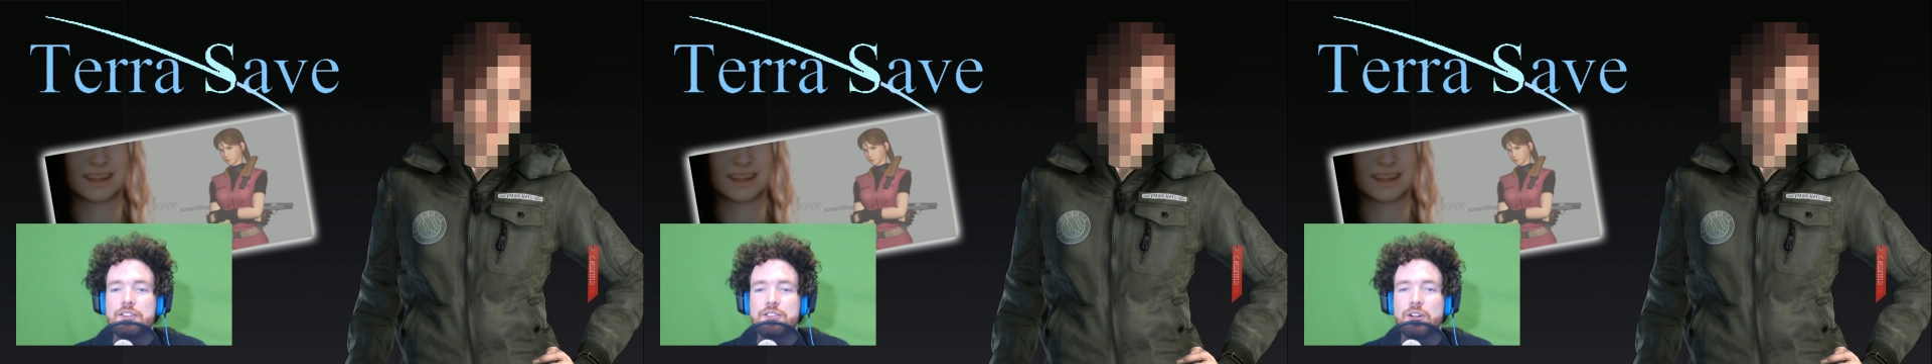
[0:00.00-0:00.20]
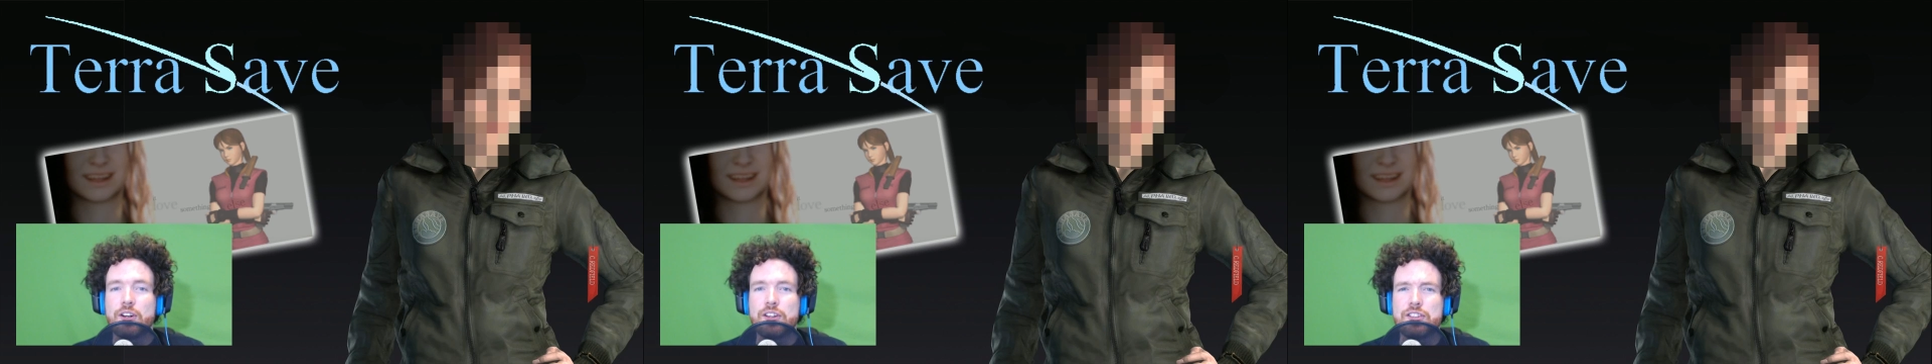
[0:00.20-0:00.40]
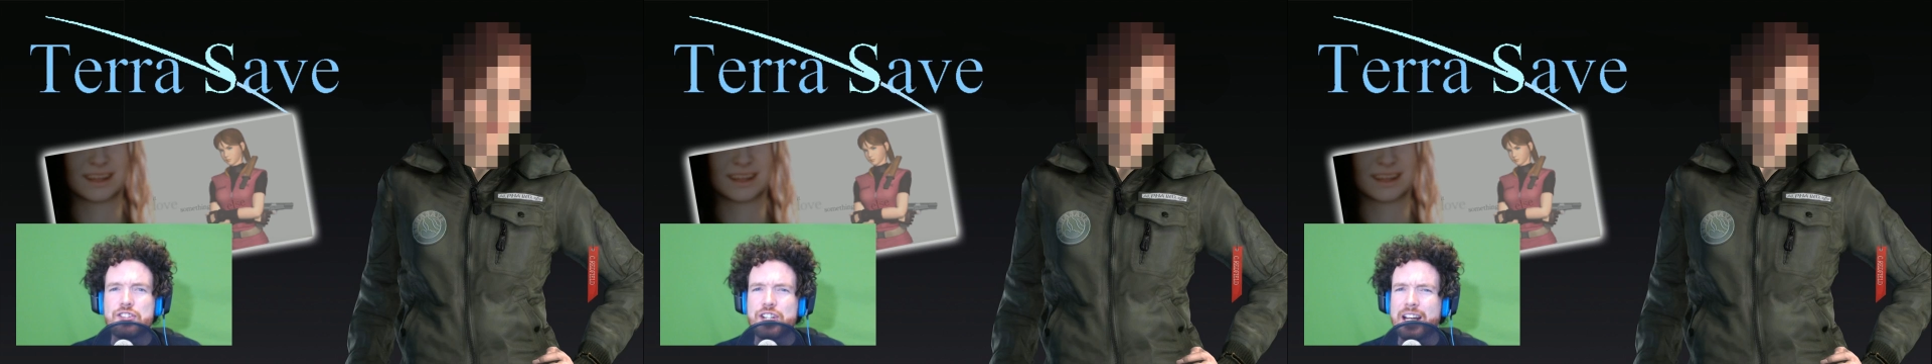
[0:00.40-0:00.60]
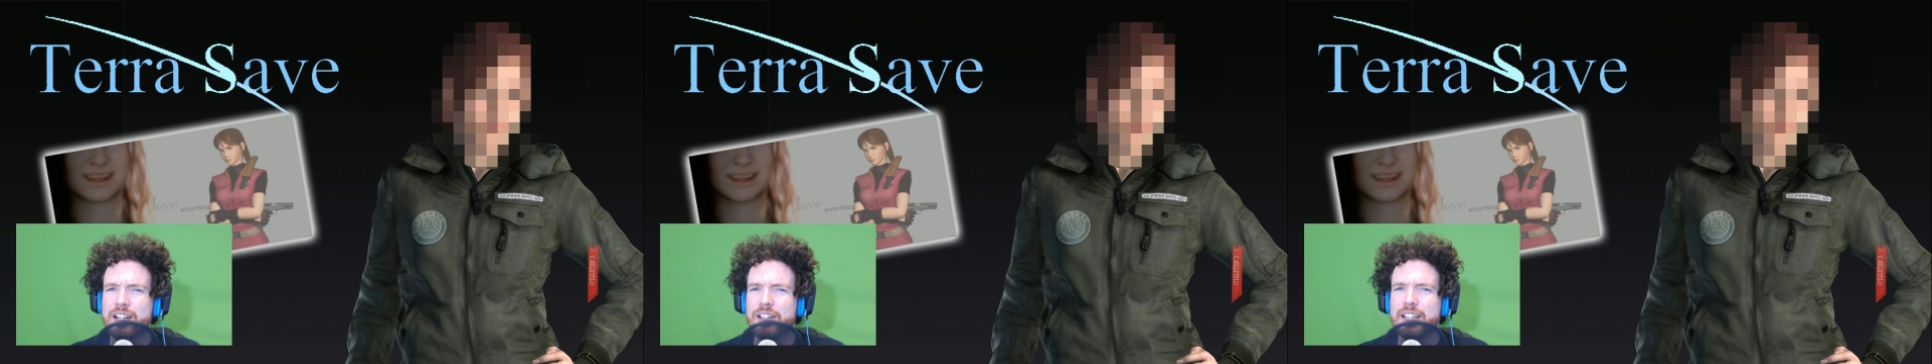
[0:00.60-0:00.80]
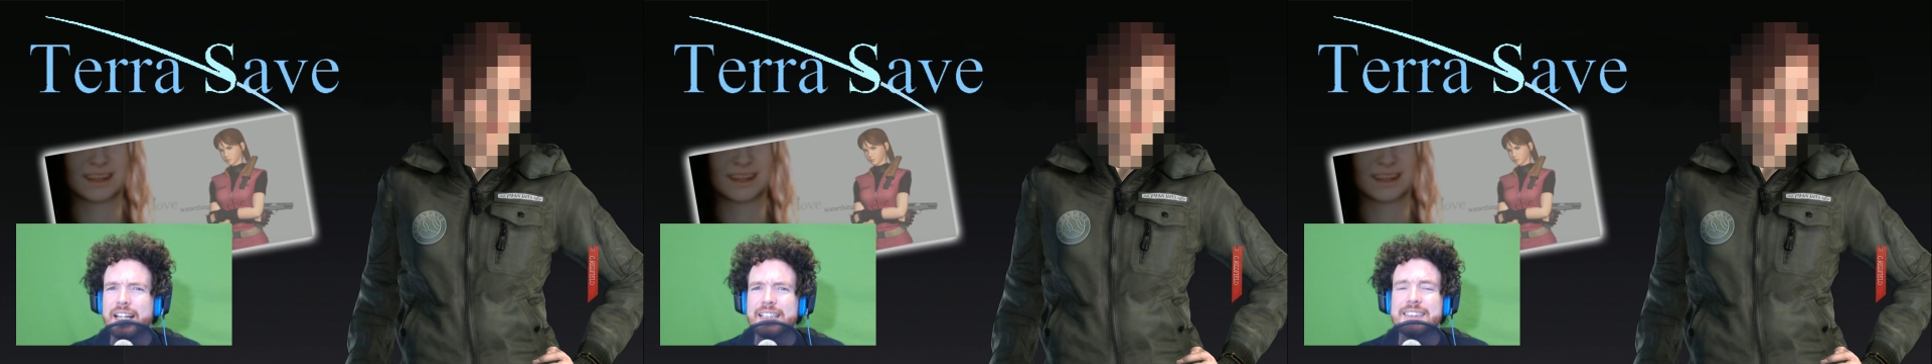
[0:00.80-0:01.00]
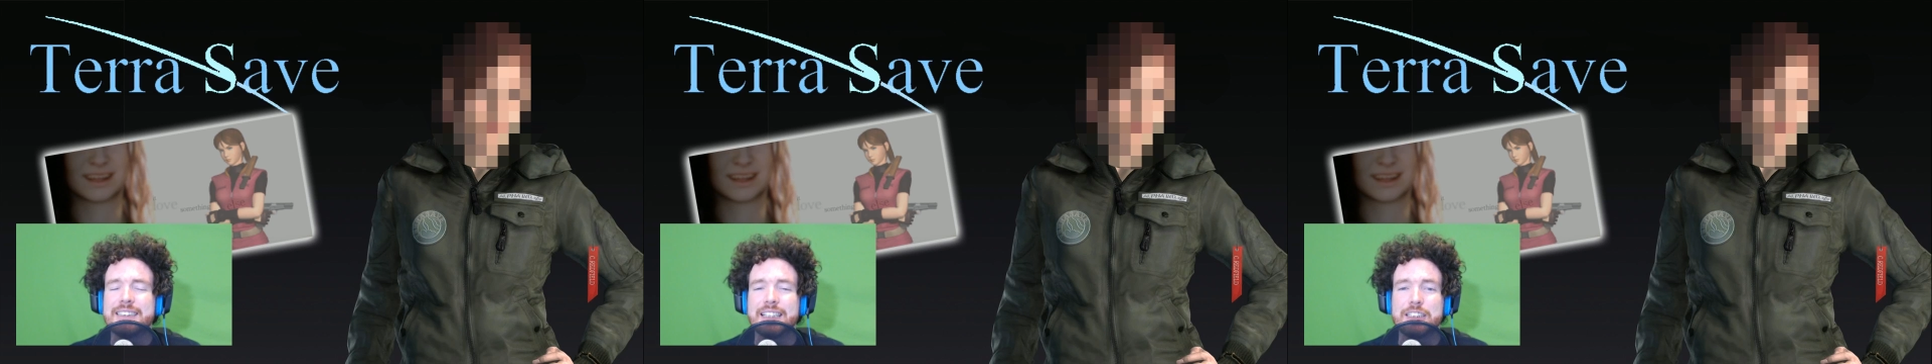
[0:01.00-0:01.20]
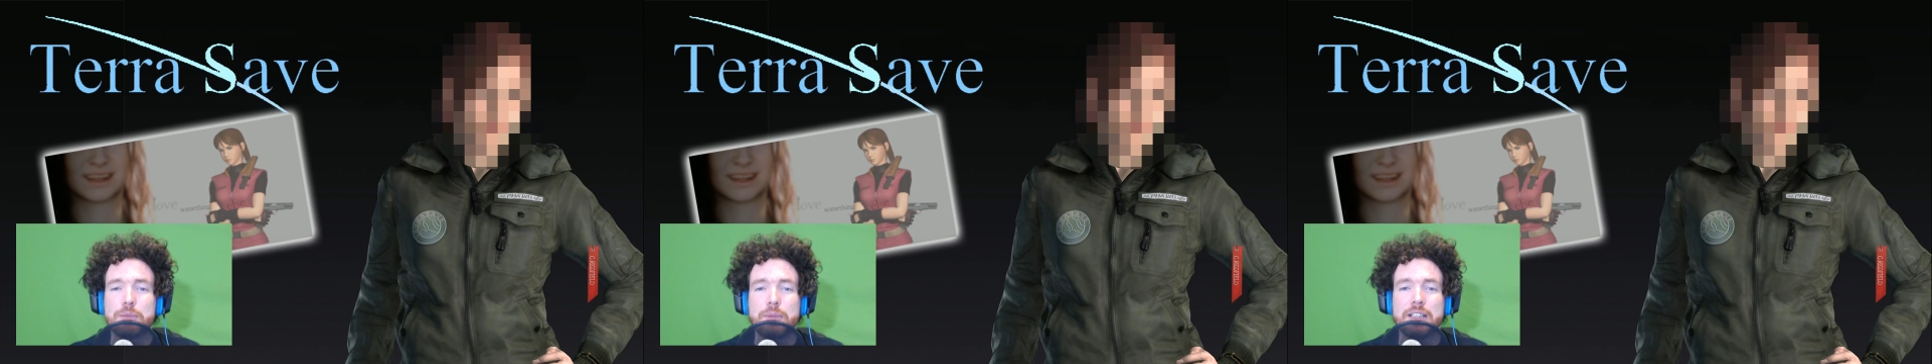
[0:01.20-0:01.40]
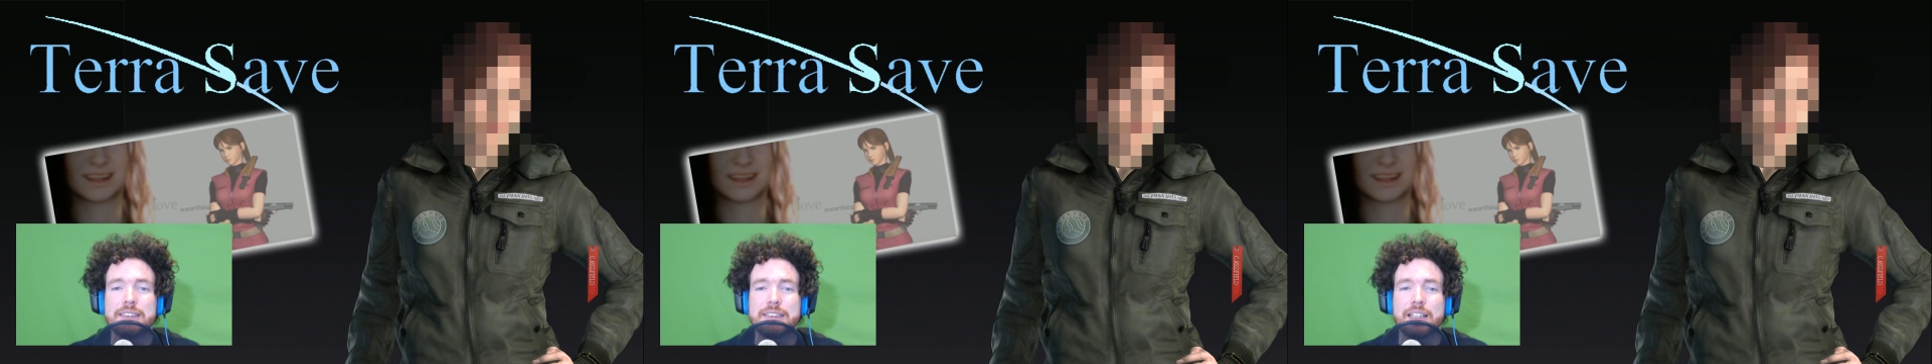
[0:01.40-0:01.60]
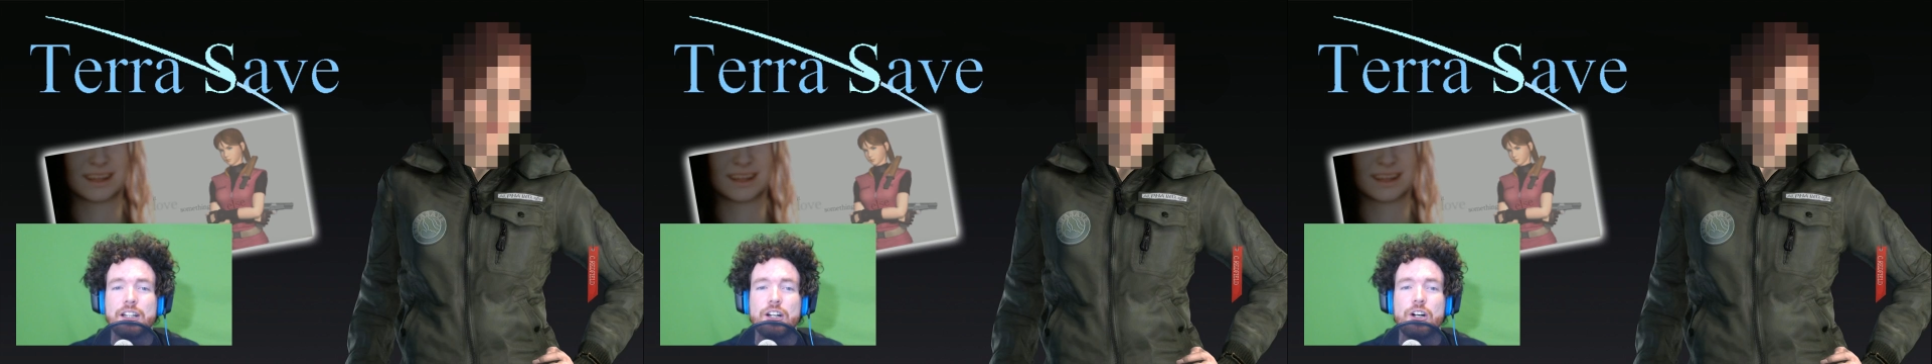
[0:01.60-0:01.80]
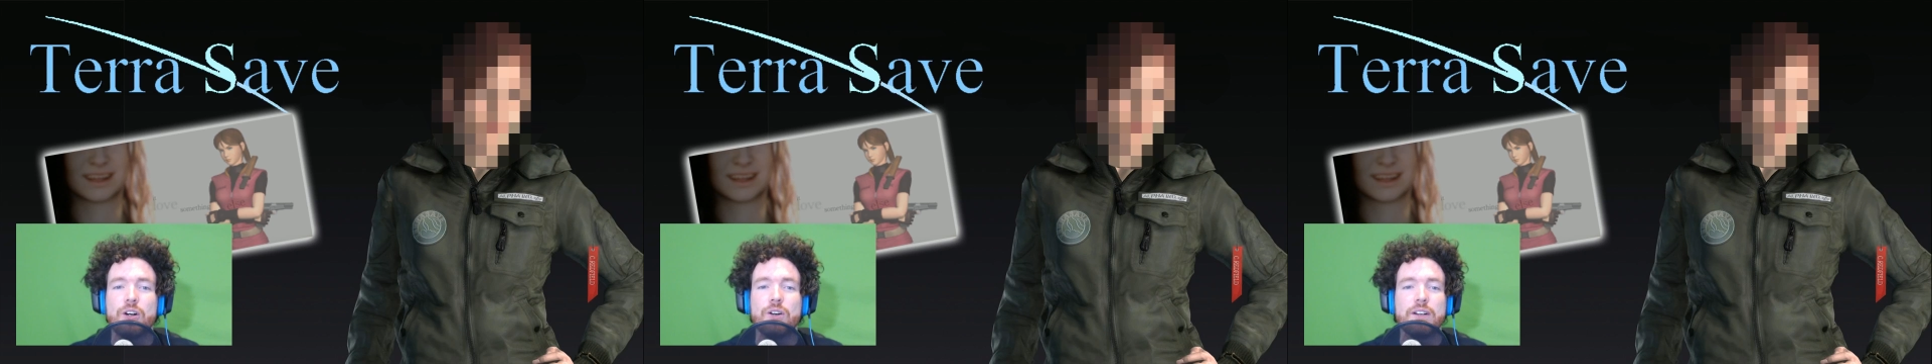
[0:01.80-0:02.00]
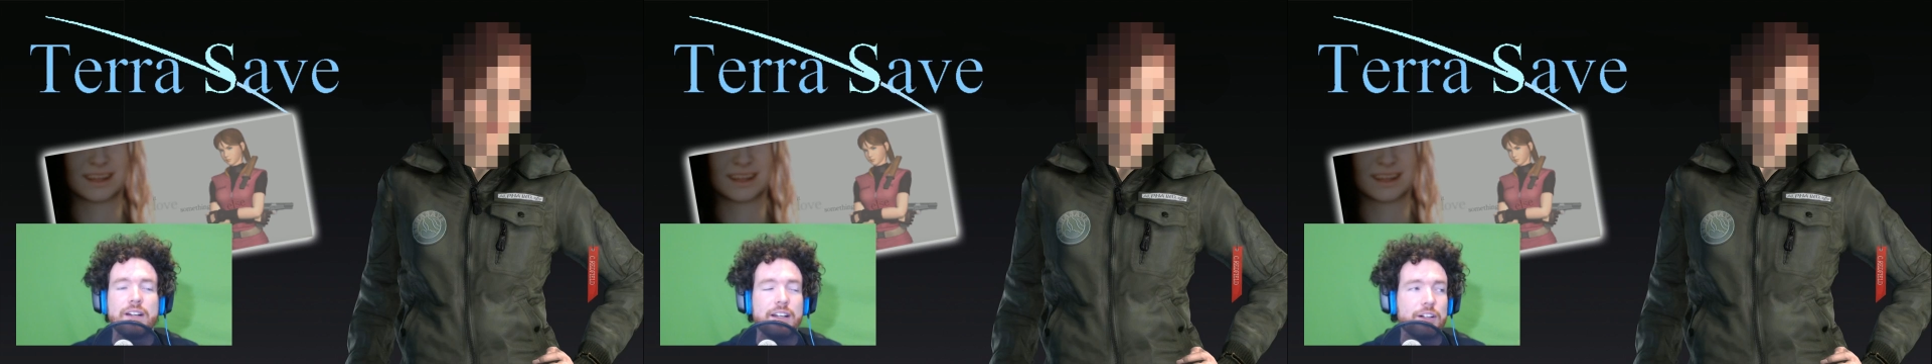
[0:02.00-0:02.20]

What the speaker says: I started this channel like 6 months ago.